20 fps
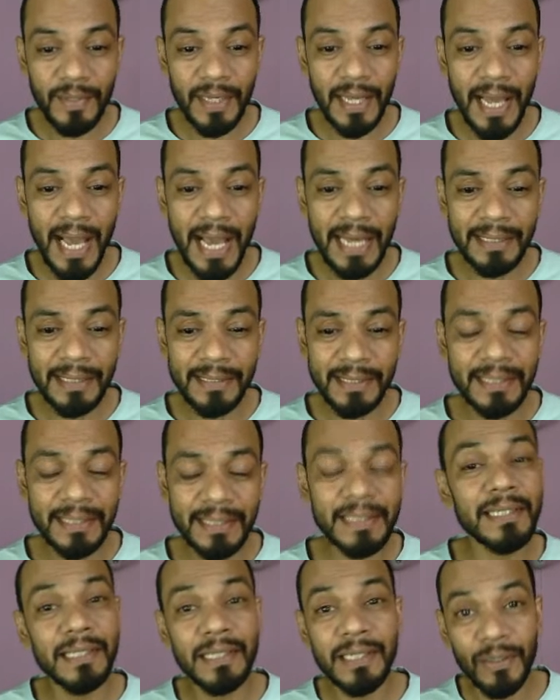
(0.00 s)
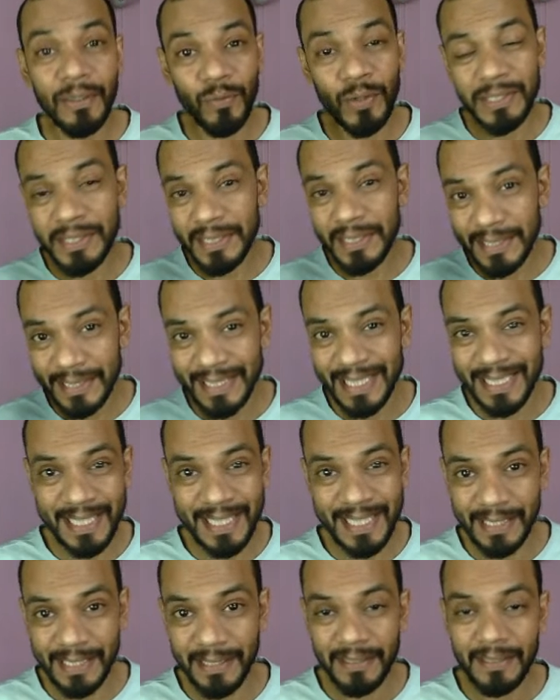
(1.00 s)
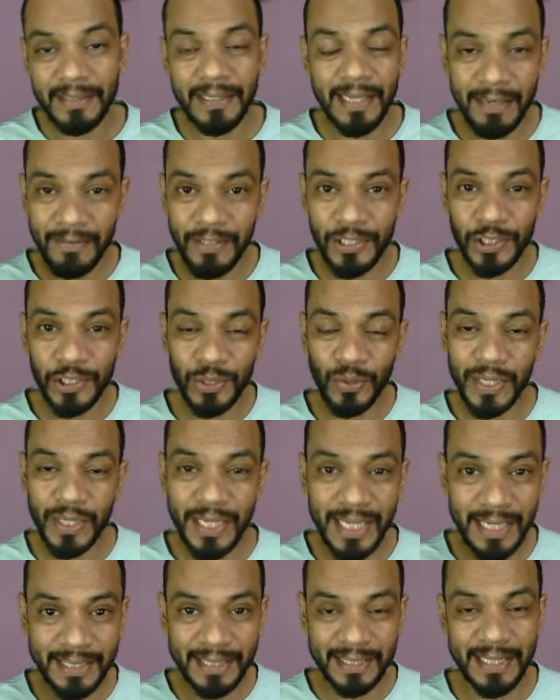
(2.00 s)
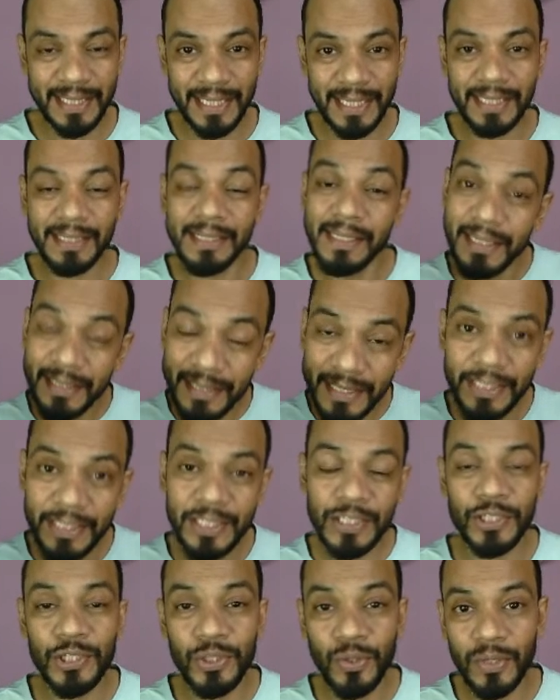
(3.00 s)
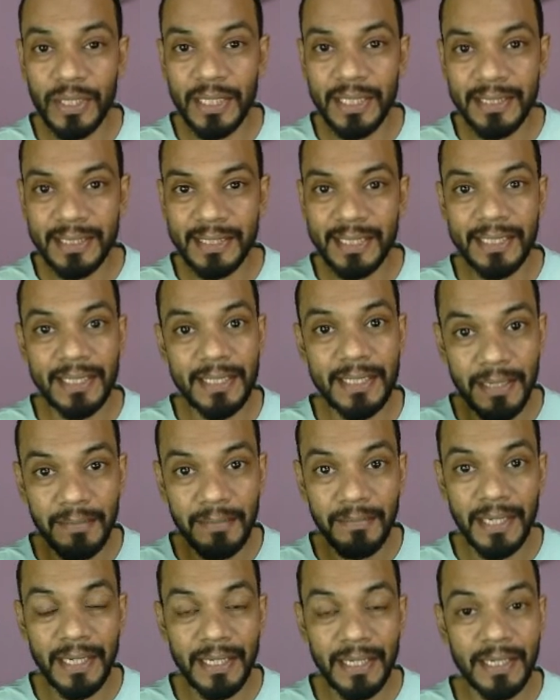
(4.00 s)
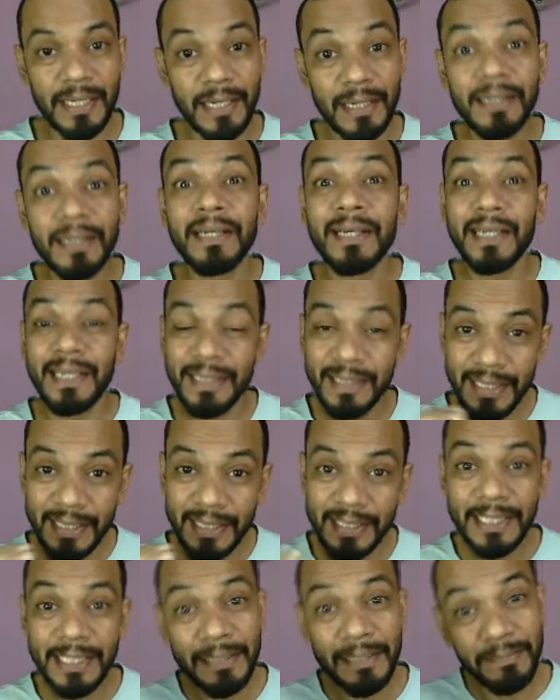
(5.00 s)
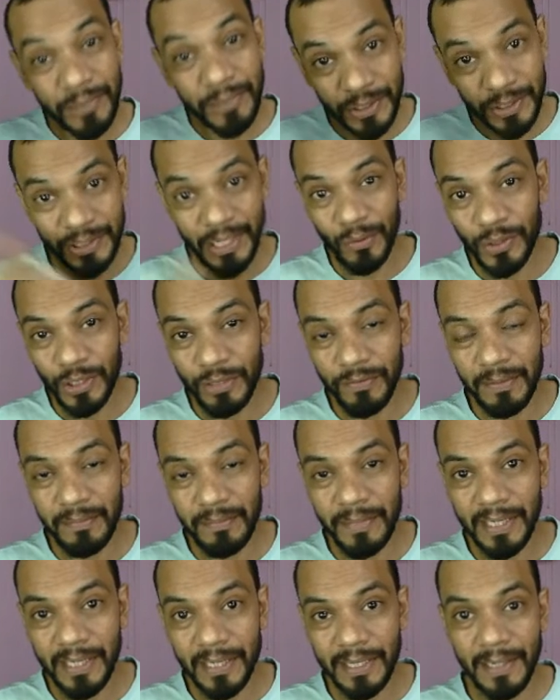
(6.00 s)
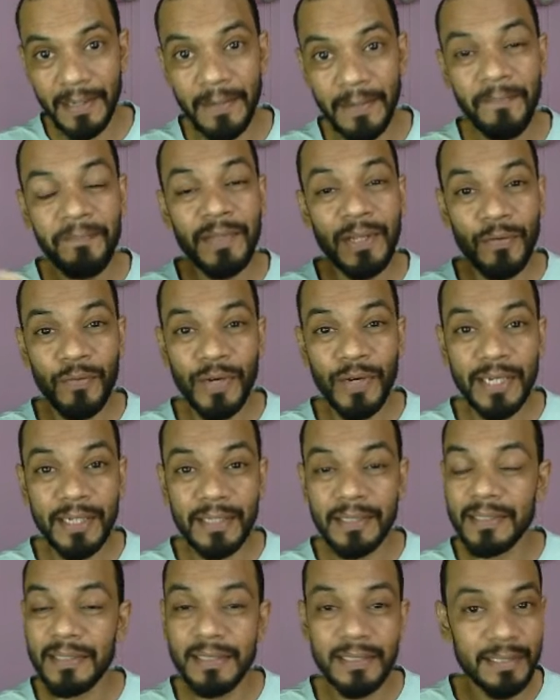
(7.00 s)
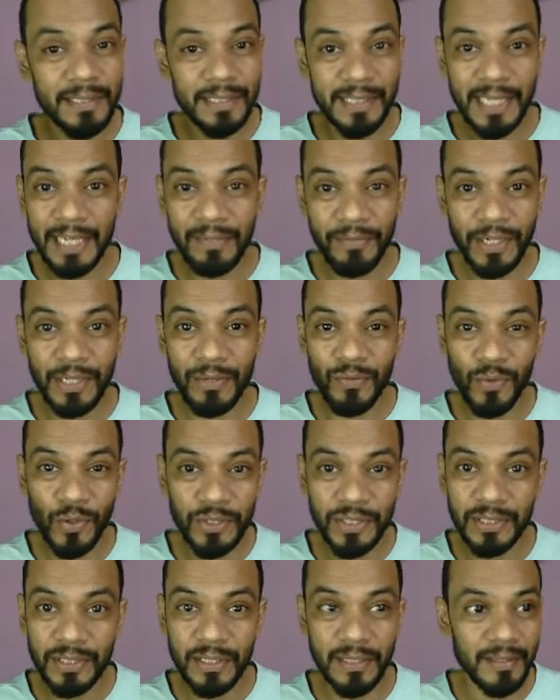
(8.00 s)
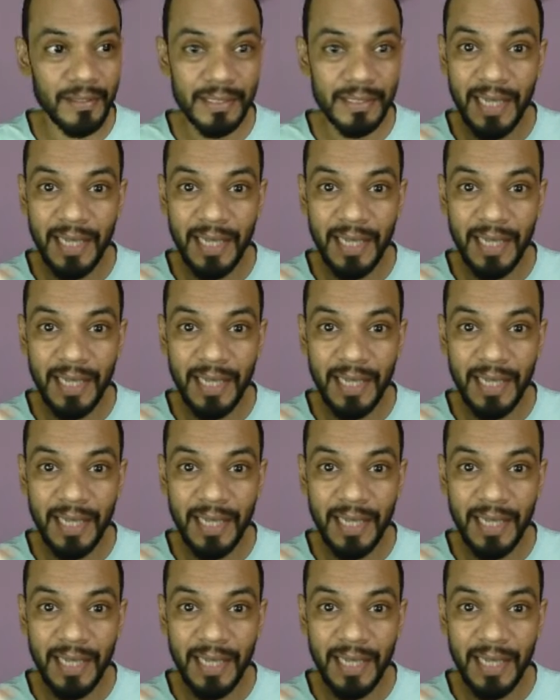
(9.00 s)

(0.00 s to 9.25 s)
And what is the setting? Every story has a setting. This story is set in America, in the deep south of America, where slavery was the